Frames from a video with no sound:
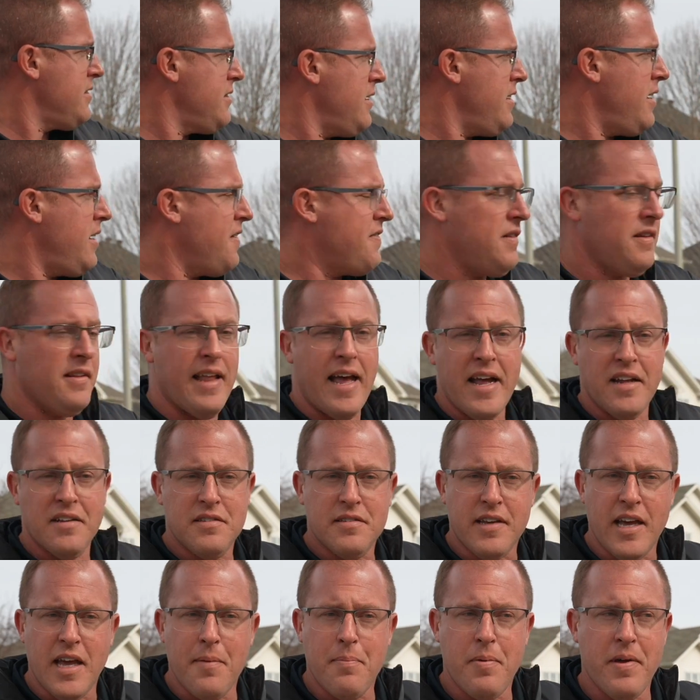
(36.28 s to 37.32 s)
the
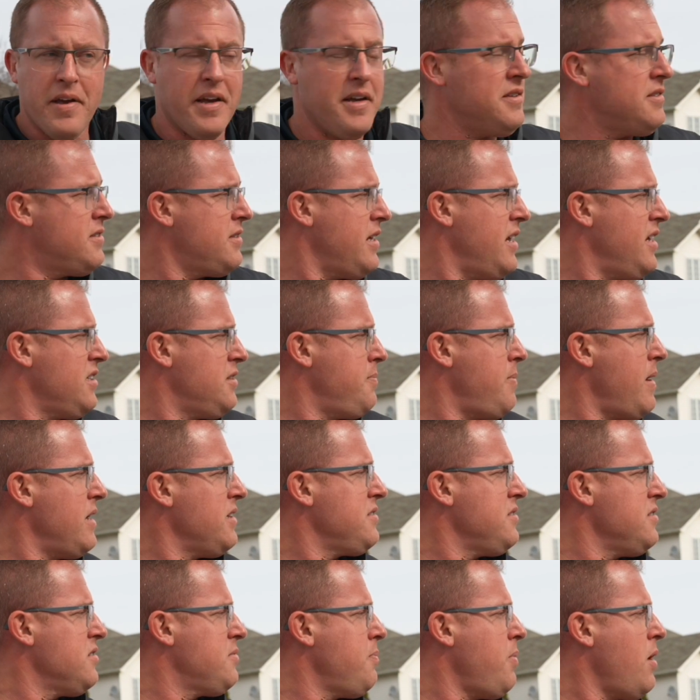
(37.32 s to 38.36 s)
landscaping as
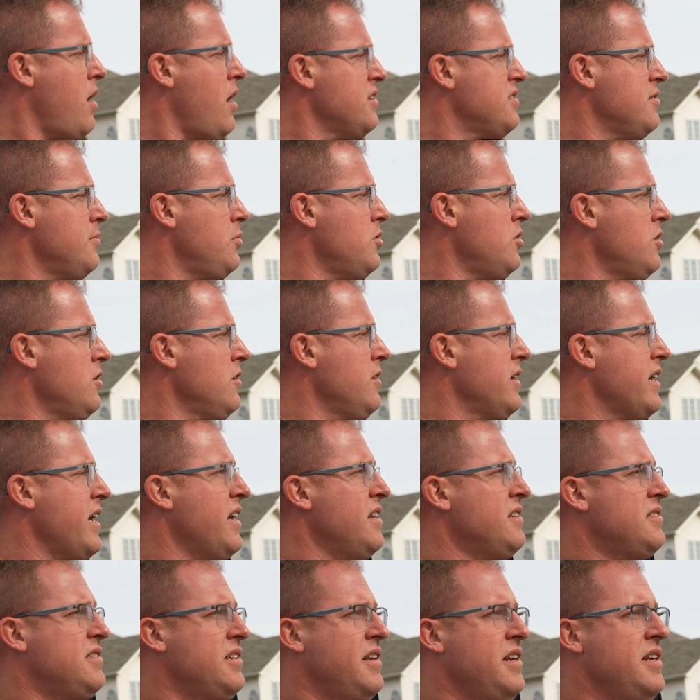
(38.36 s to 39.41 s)
best as possible
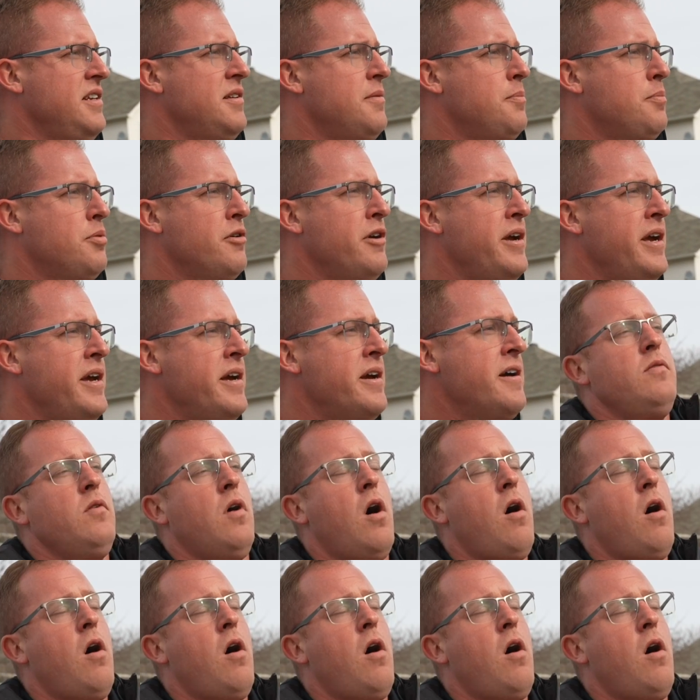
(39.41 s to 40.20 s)
against any debris,